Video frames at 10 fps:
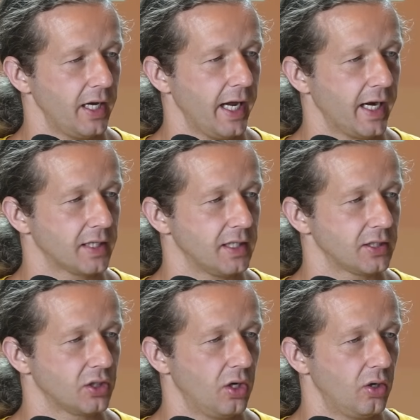and
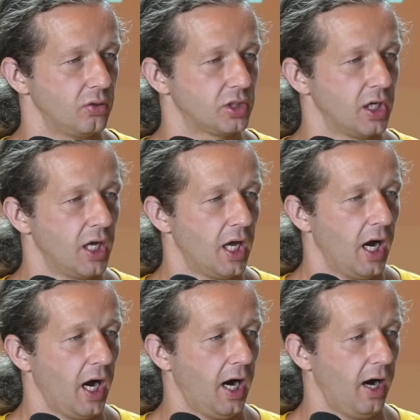access codes?
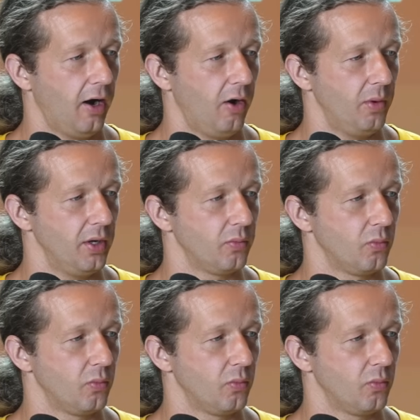Um,